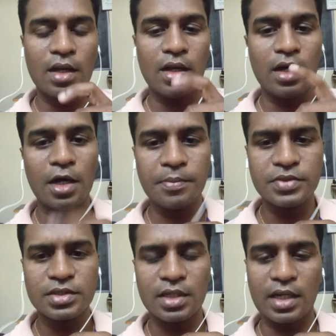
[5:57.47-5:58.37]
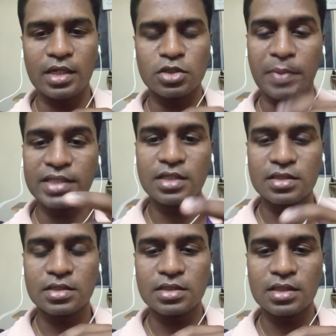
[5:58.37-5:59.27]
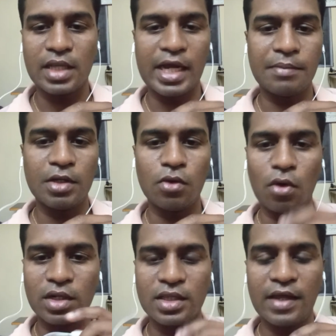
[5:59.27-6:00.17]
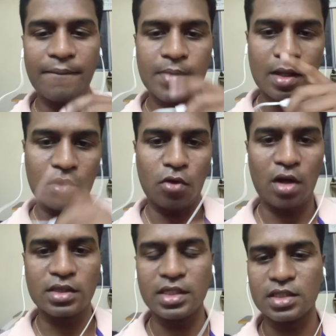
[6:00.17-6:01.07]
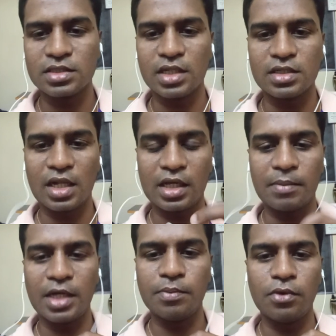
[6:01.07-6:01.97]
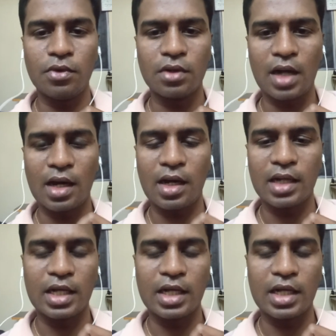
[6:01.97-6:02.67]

Herbs and spices, they can be grown in the northeastern states like Manipur, Nagaland,